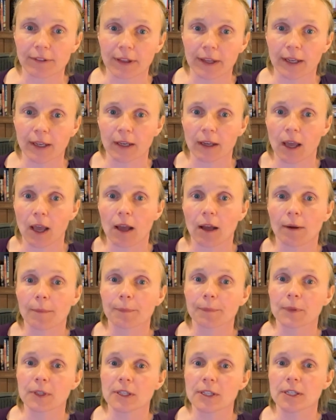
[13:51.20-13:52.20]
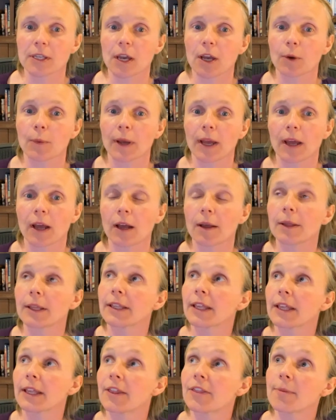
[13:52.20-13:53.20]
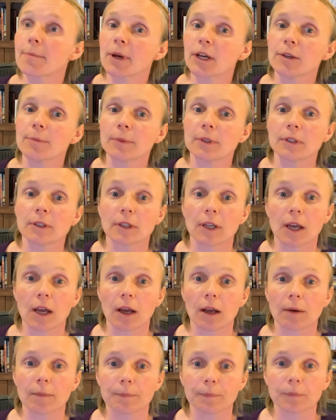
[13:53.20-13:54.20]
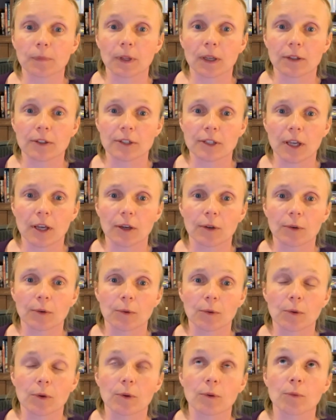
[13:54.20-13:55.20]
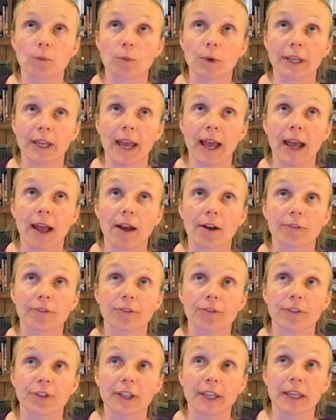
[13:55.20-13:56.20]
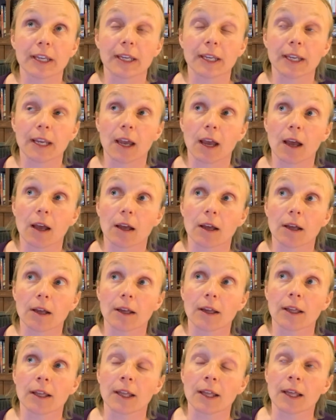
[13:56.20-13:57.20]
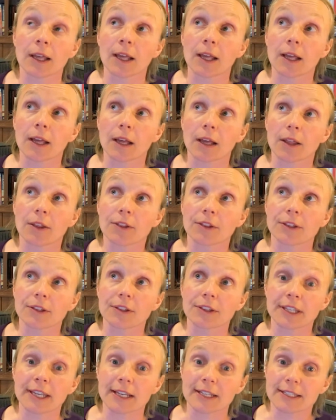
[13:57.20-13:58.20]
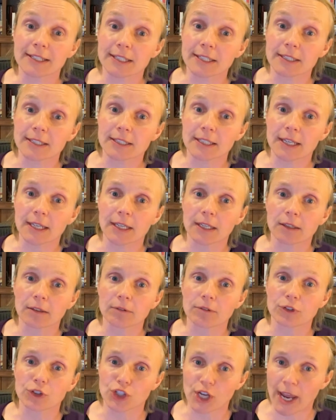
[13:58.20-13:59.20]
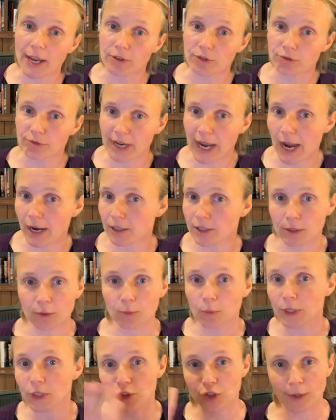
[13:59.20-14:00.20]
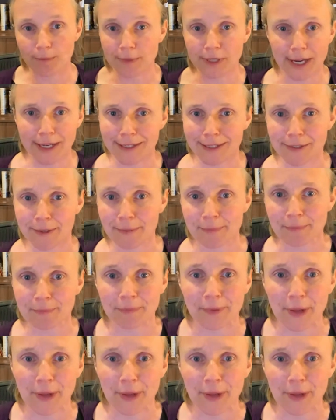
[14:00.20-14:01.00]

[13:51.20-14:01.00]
thing. So at the moment, so we have the existing jet reactor, which some Tesla